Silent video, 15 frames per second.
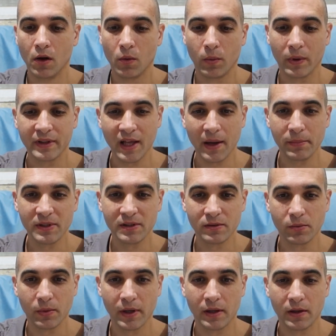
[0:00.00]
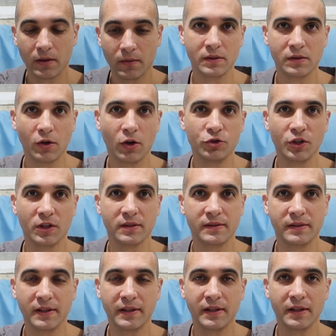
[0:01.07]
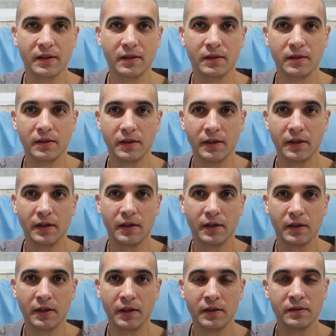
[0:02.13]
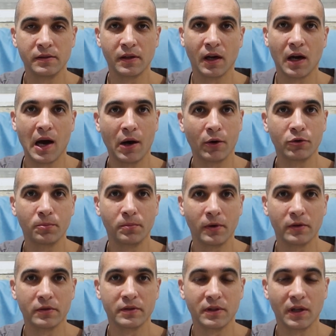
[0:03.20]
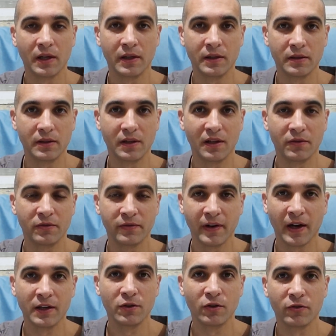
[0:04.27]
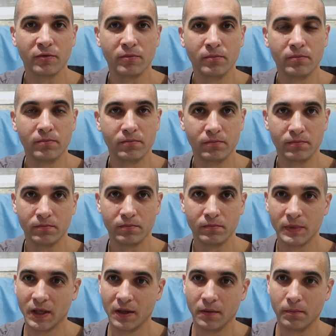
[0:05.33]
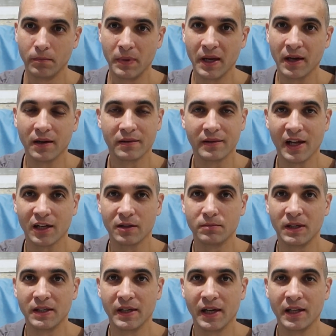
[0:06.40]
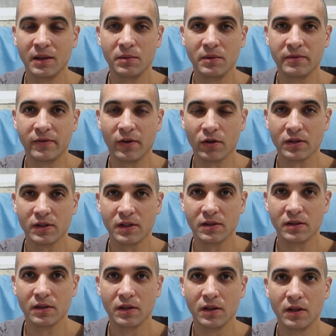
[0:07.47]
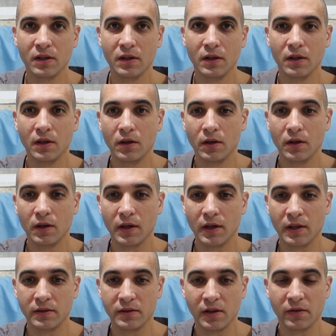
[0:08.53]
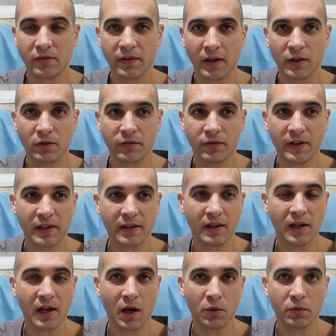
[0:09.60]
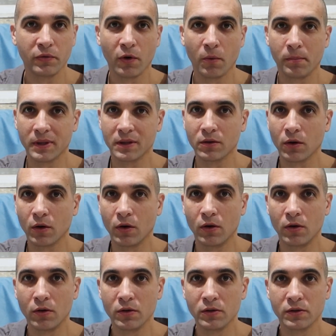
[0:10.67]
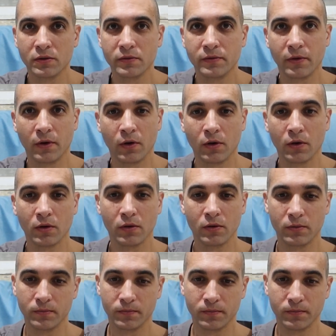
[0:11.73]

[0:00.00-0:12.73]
What happens when soldiers sitting in their outpost and afraid of being attacked by enemy forces, and they're afraid of getting out for patrols, for